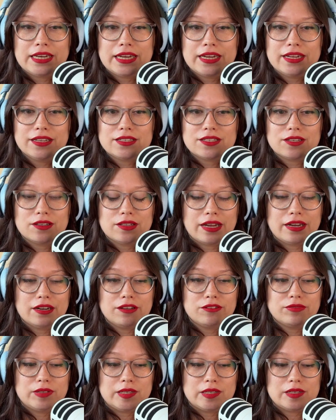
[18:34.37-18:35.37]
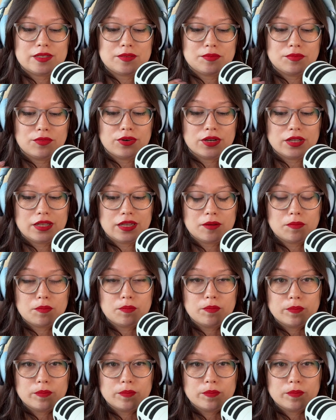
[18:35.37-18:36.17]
it so that it feels more like,